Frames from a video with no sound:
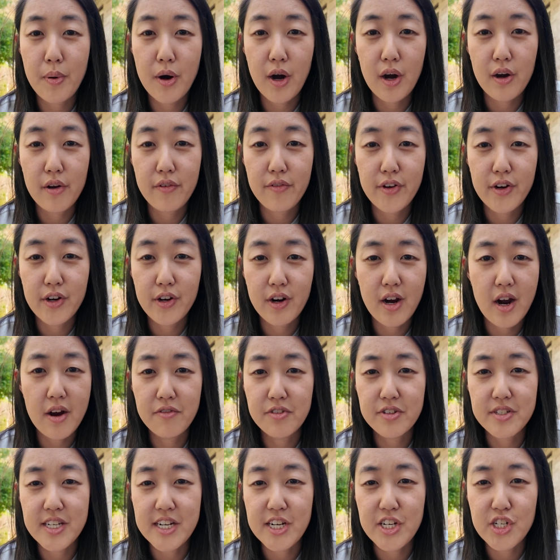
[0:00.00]
part of your
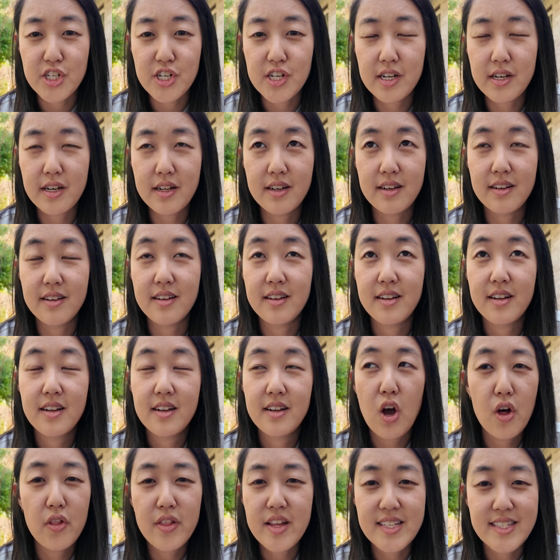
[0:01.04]
conversation and
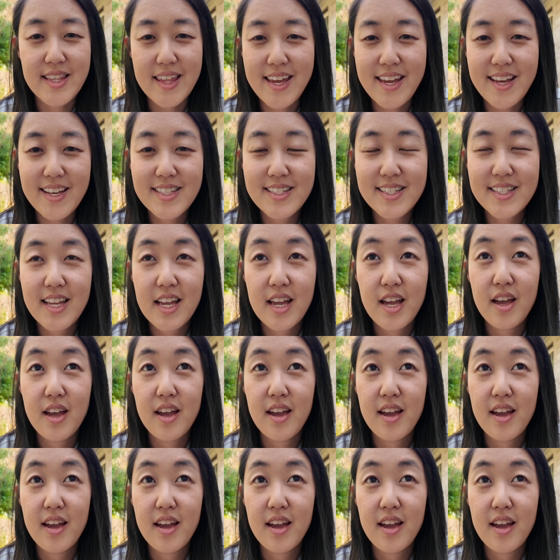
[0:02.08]
all these things,